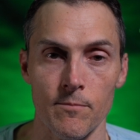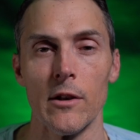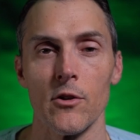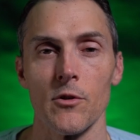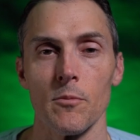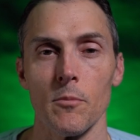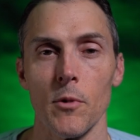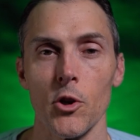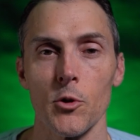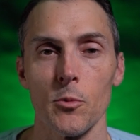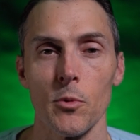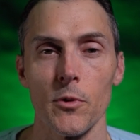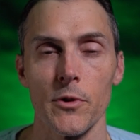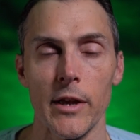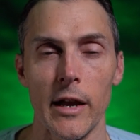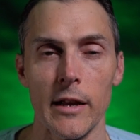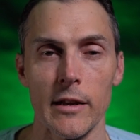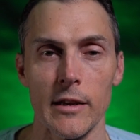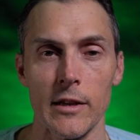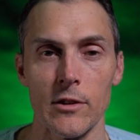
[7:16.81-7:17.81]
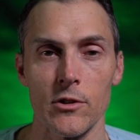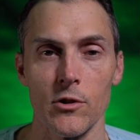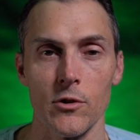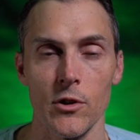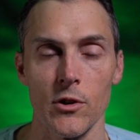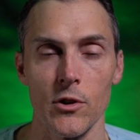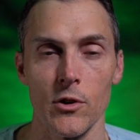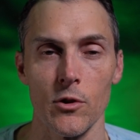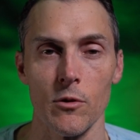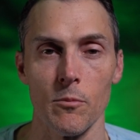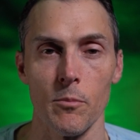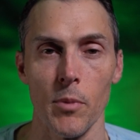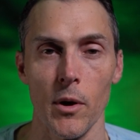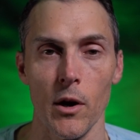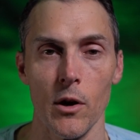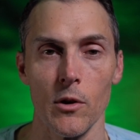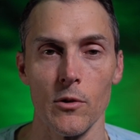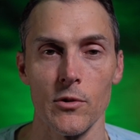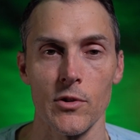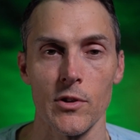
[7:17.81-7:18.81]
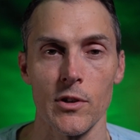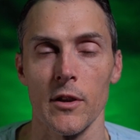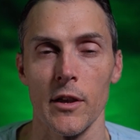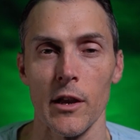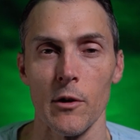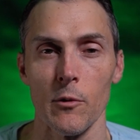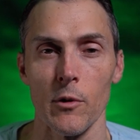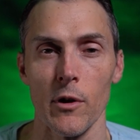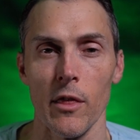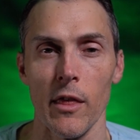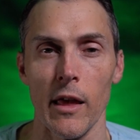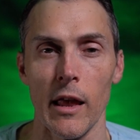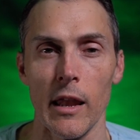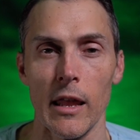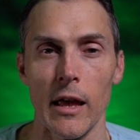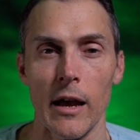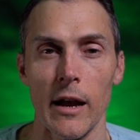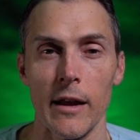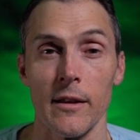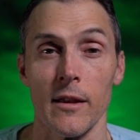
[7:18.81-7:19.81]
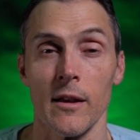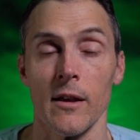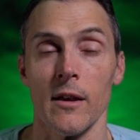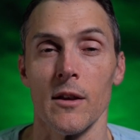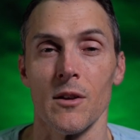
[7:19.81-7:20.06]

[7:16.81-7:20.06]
and there's multiple techniques you can do in post to get rid of that line.